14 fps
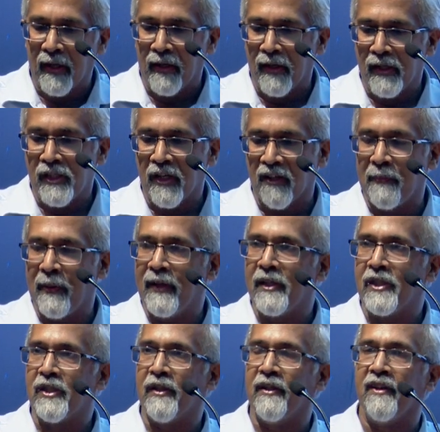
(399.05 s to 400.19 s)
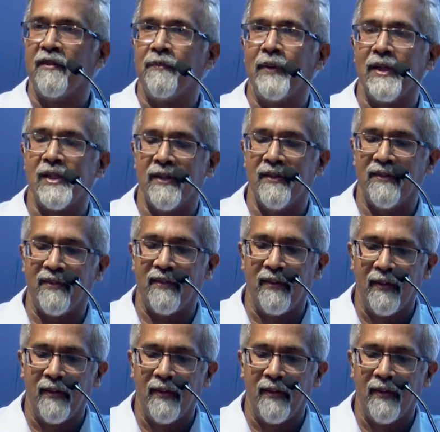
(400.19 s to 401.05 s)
energy expenditure in these patients.